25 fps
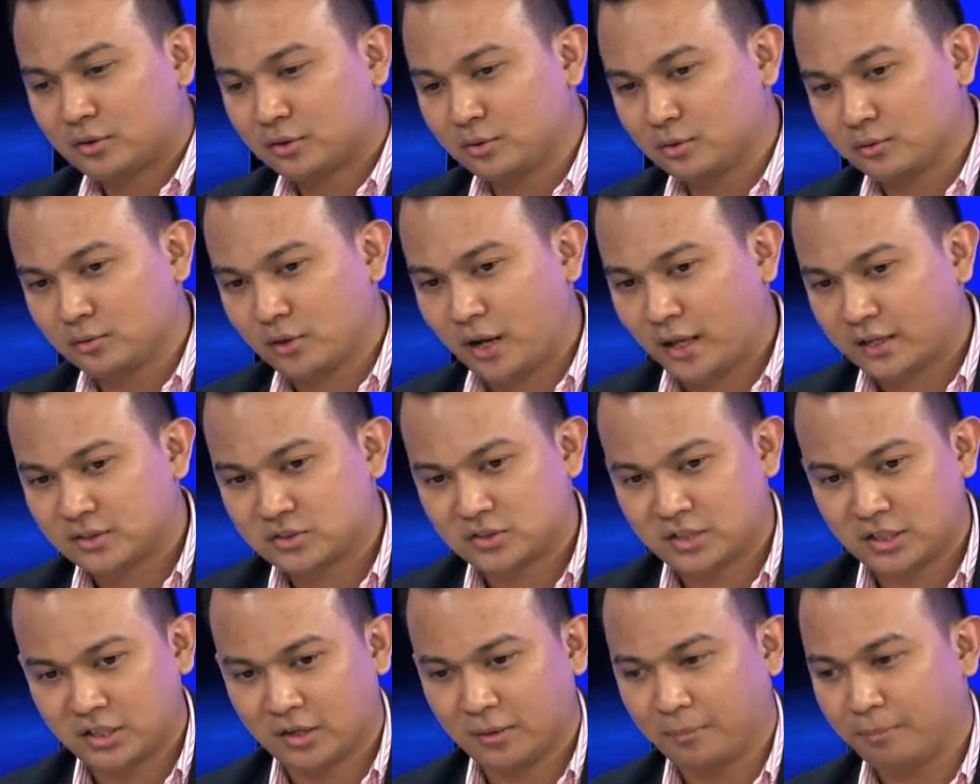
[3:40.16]
like
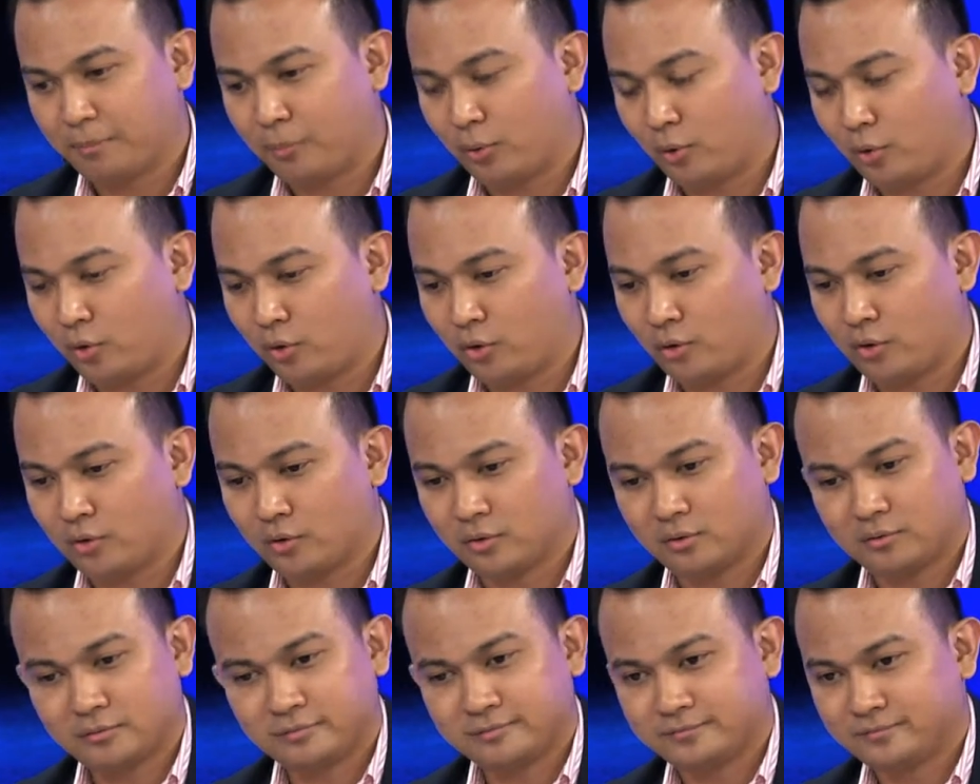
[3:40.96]

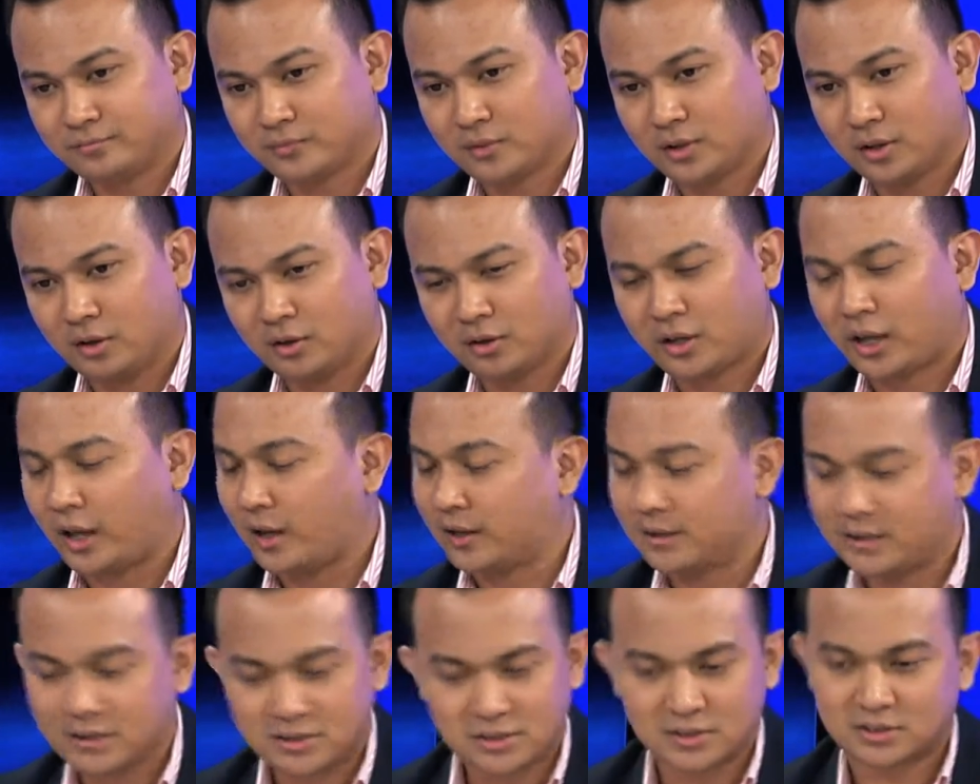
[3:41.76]
Singapore, okay,
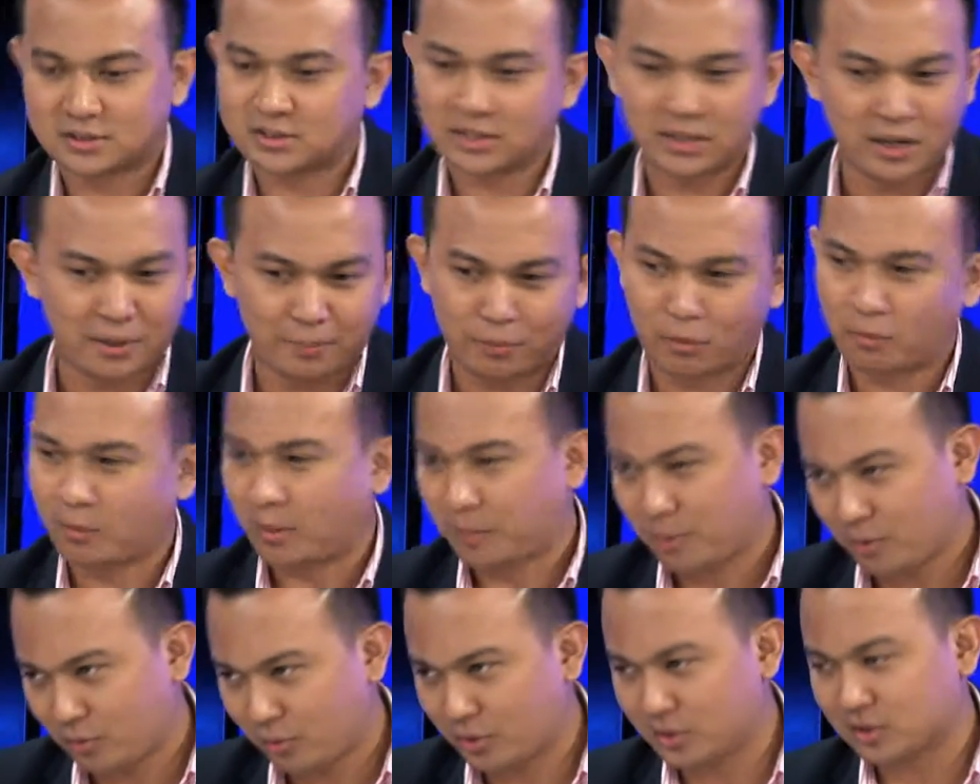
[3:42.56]
this is Singapore.
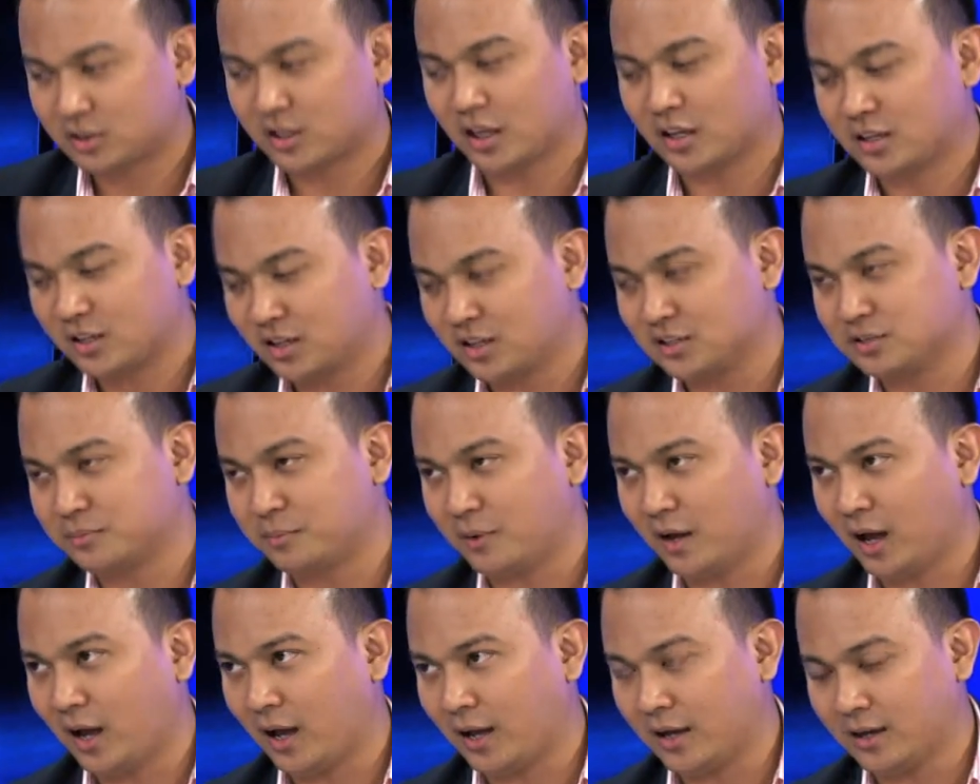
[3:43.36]
Maybe we're 10 years
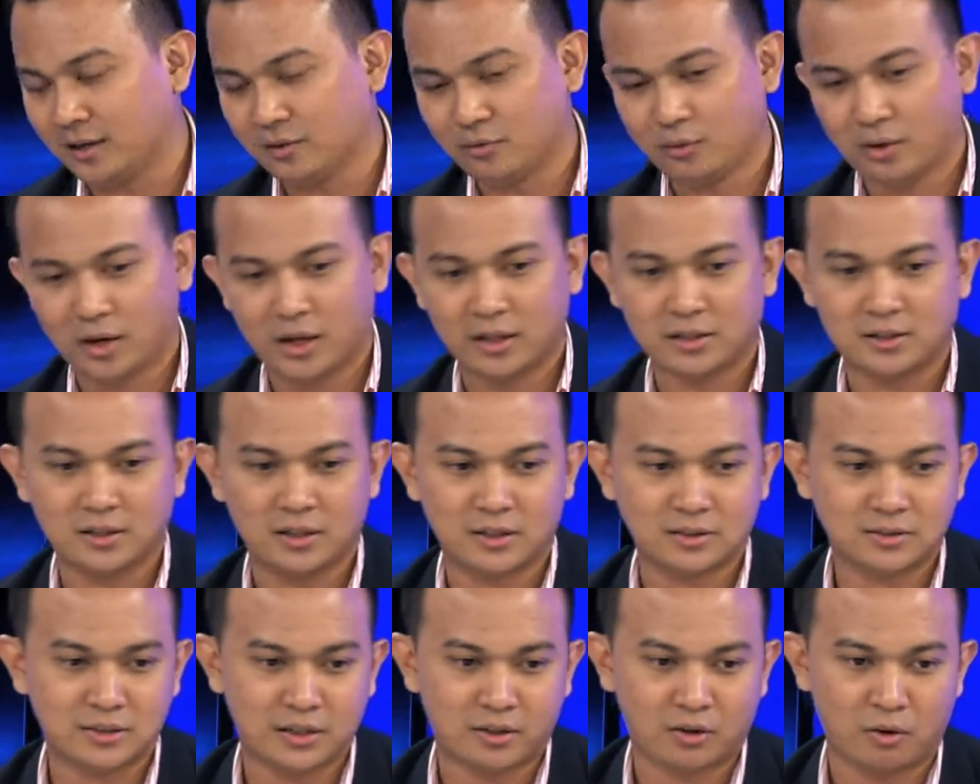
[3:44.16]
behind. Like
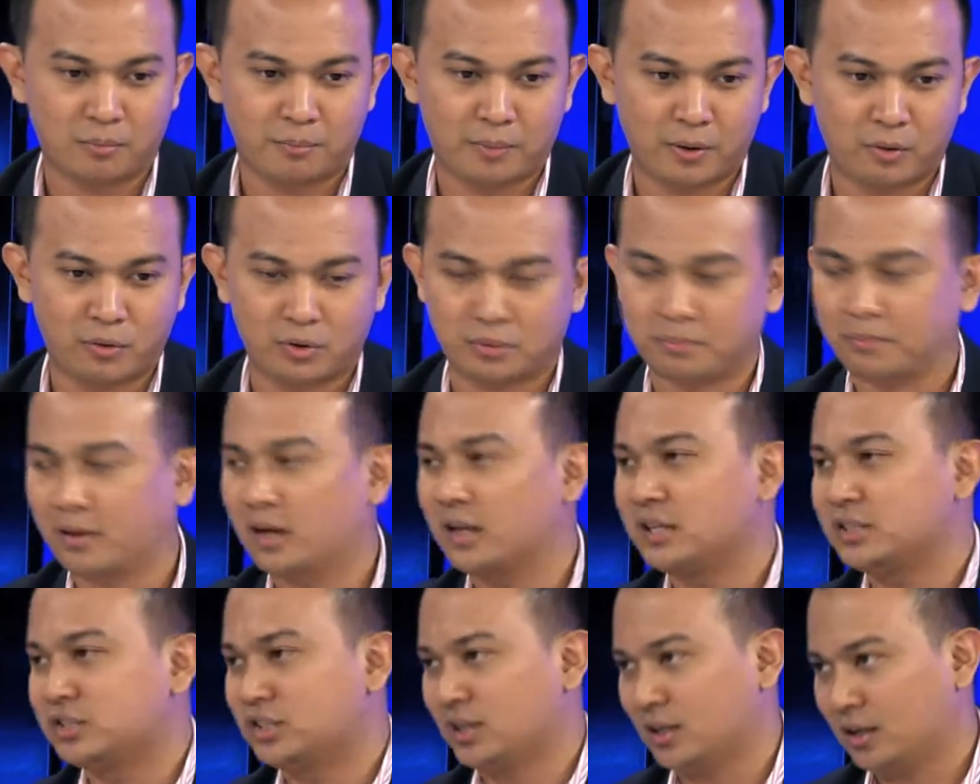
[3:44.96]
let's say compare with
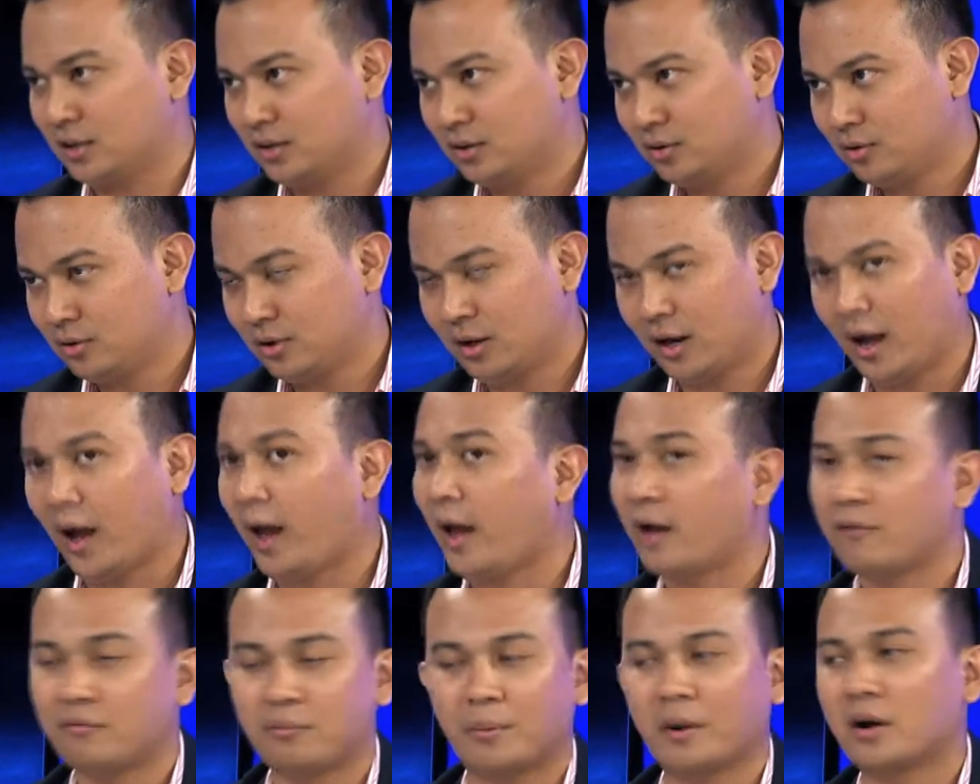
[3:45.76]
Malaysia, I
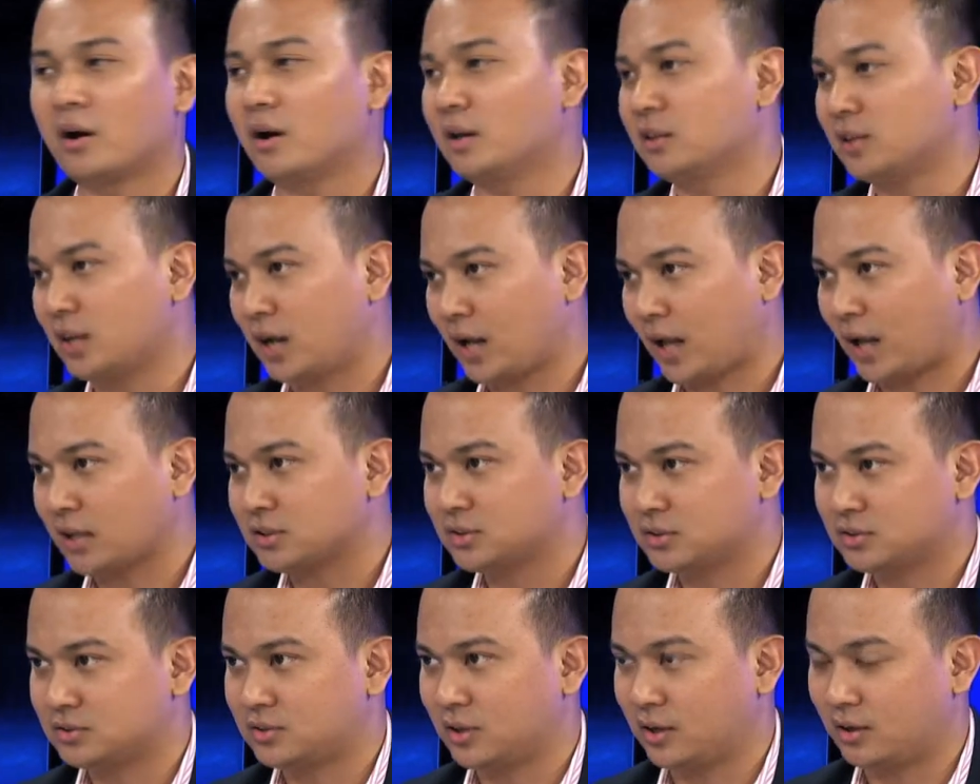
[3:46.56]
have better internet
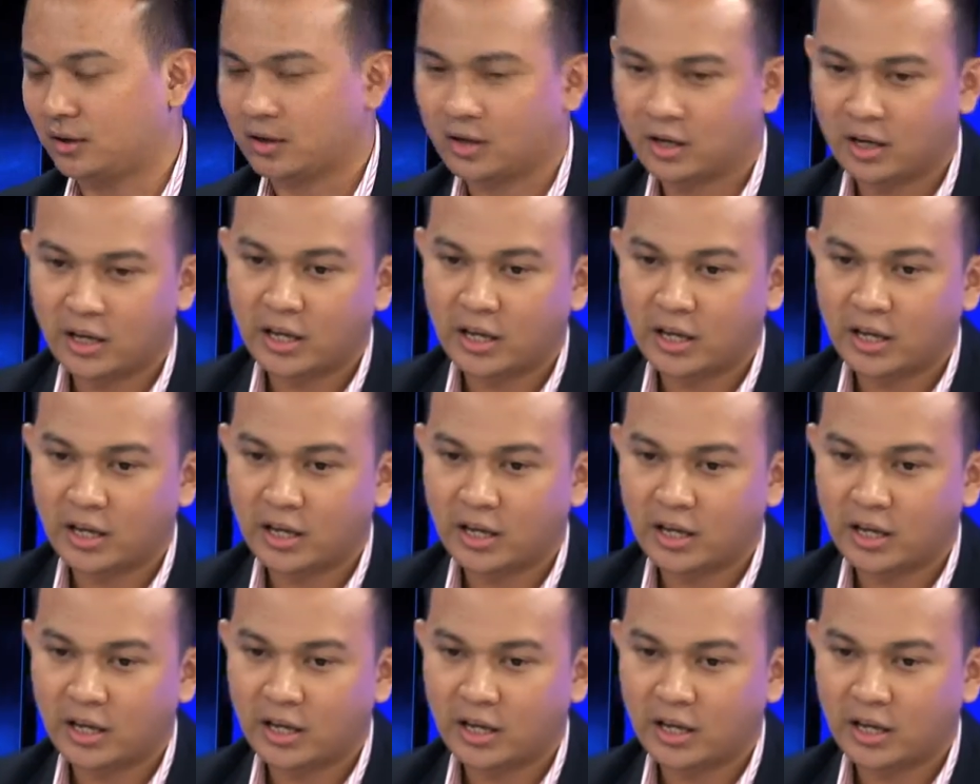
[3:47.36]
access there.